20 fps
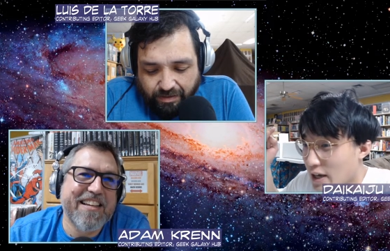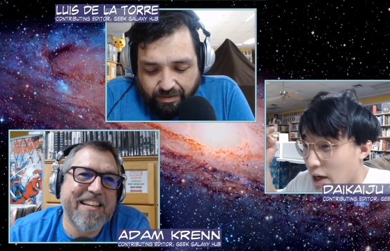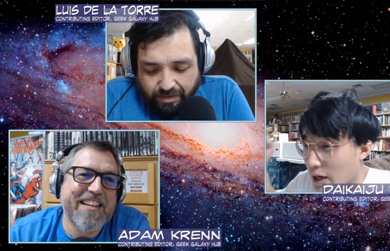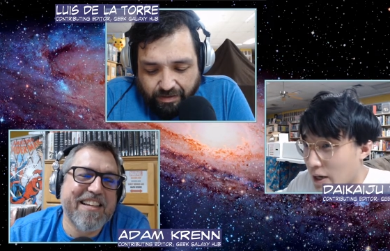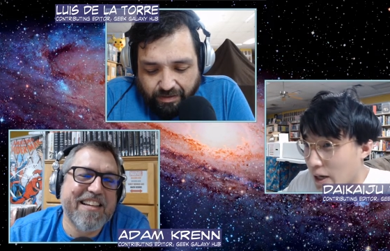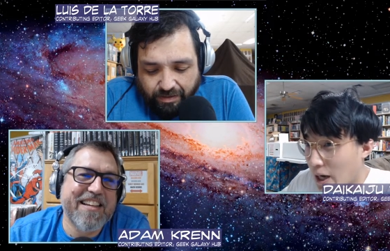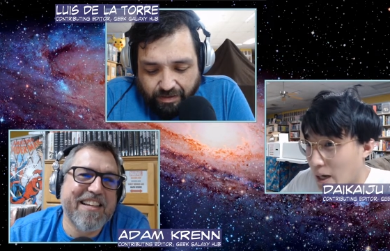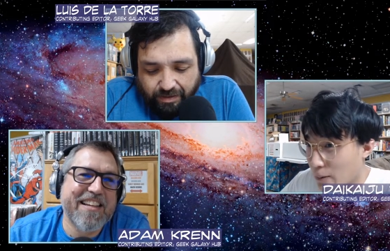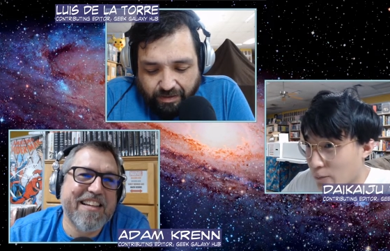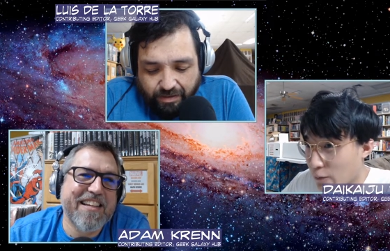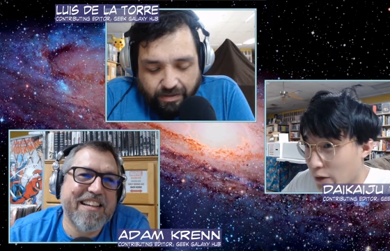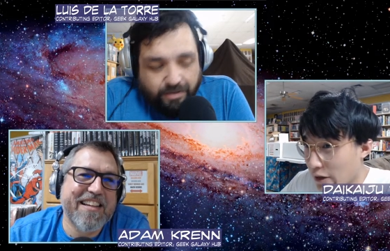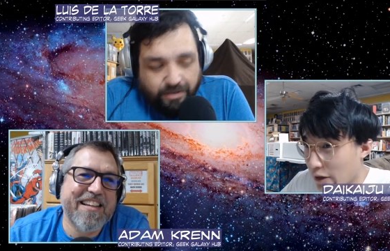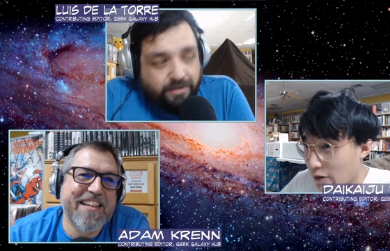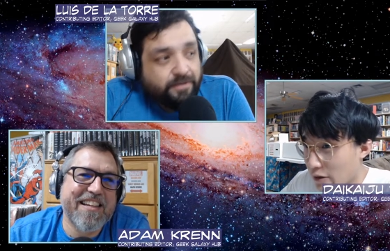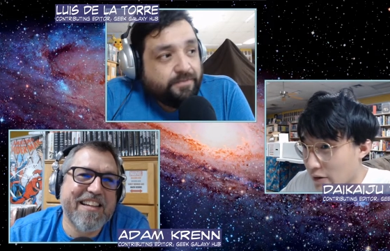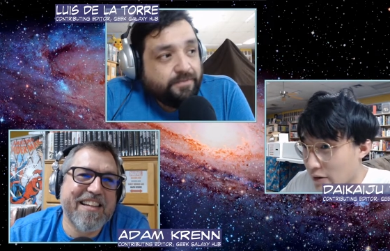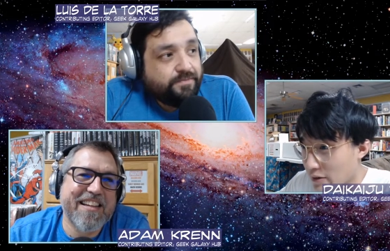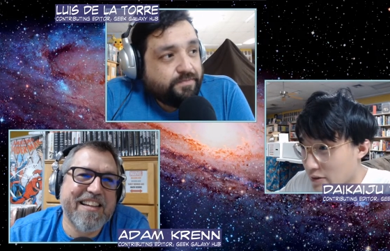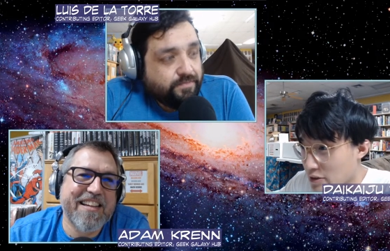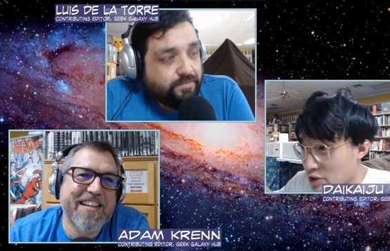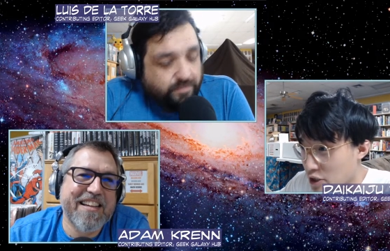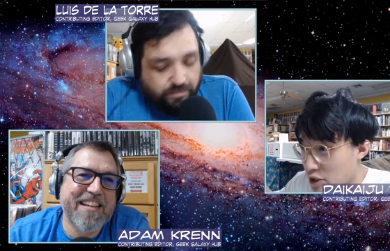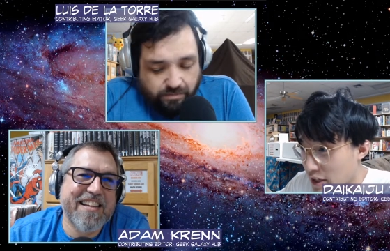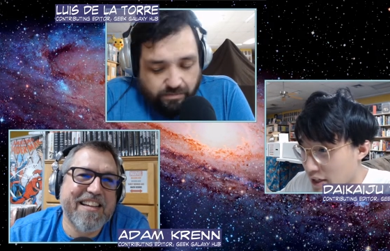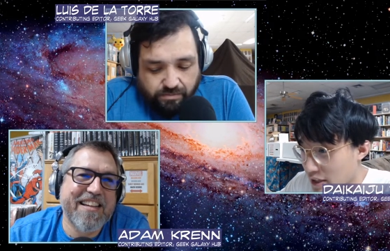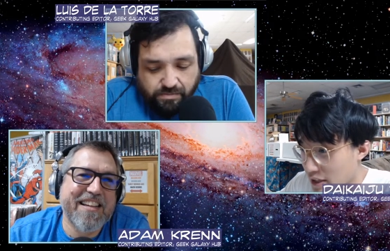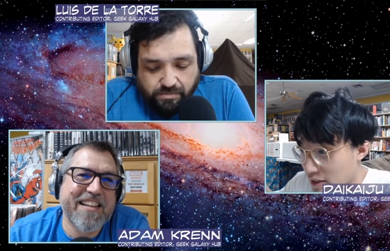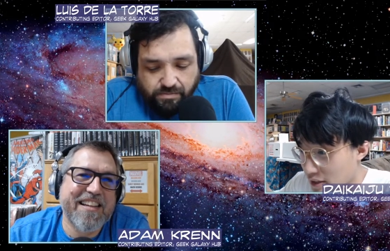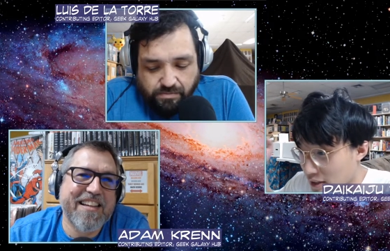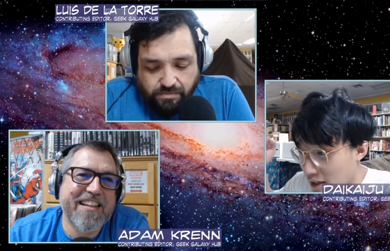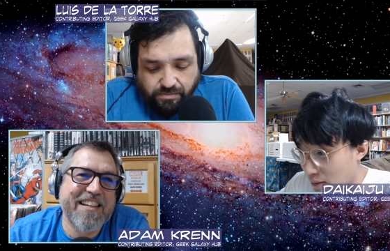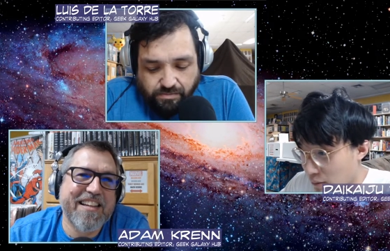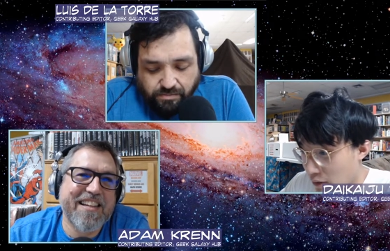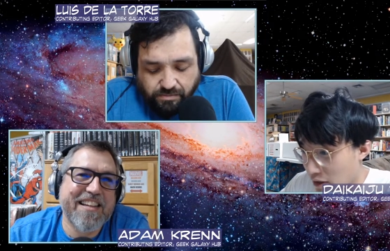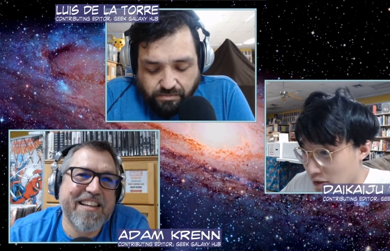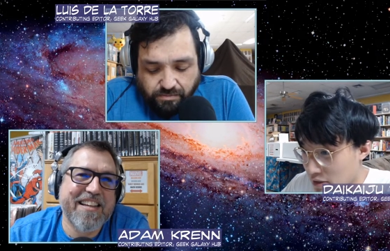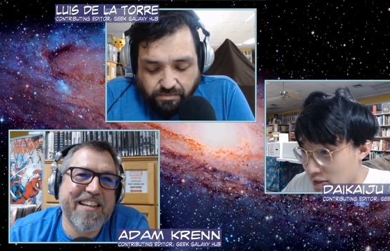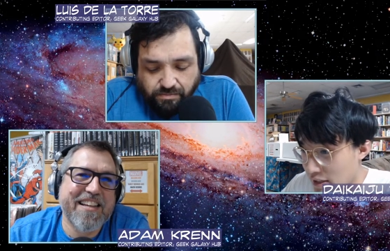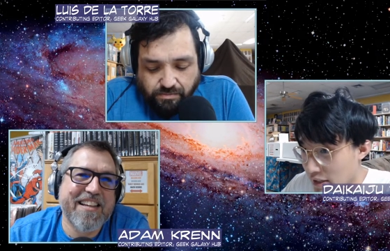Speaker 1: Kamen Rider J,
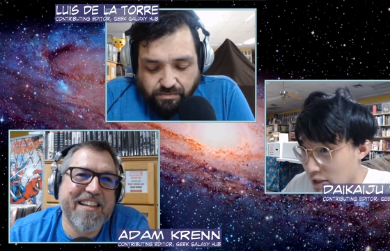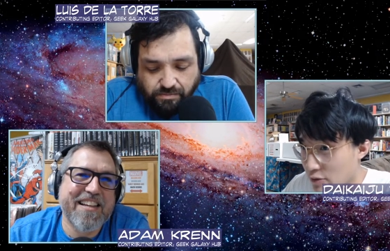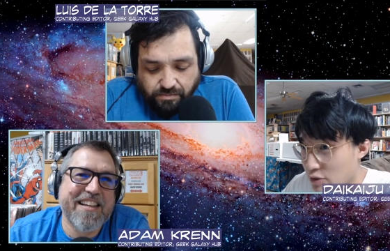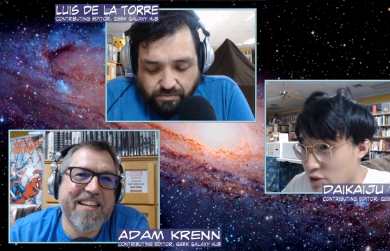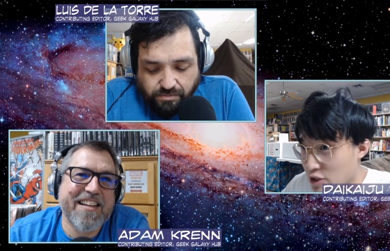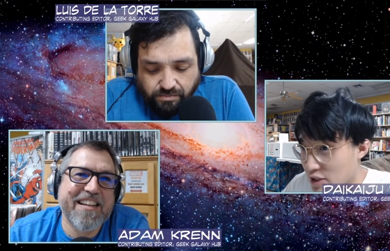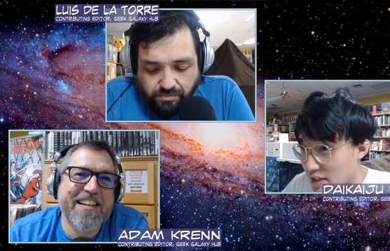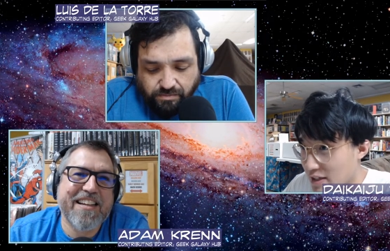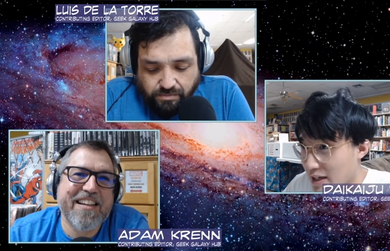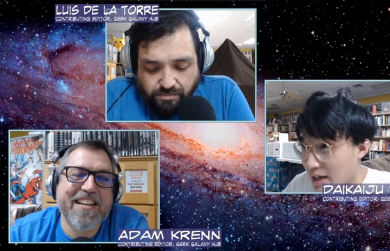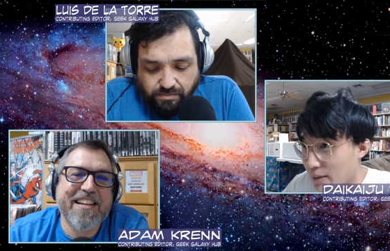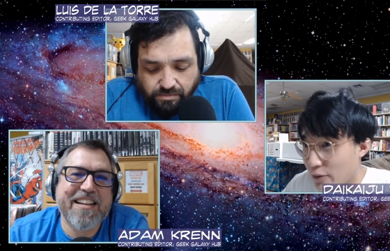Comrade Zeto, and Shin